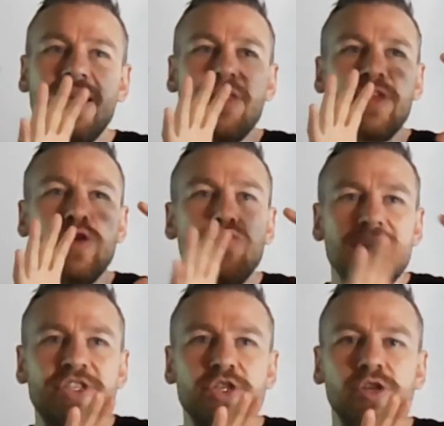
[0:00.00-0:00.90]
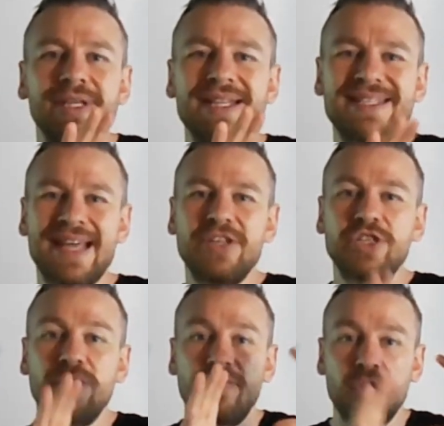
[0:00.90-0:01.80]
the original
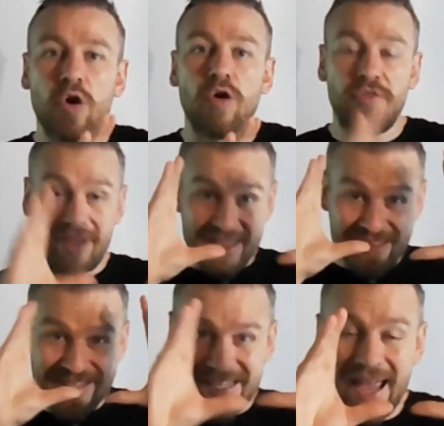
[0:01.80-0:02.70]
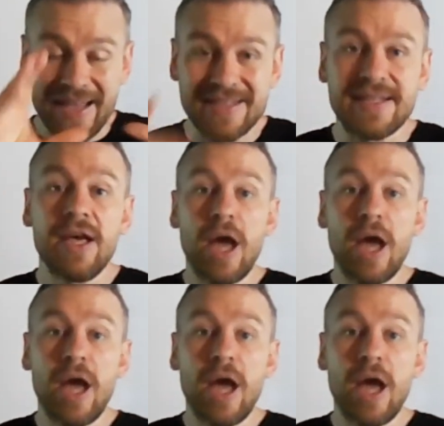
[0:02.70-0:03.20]
intention of the author in the text,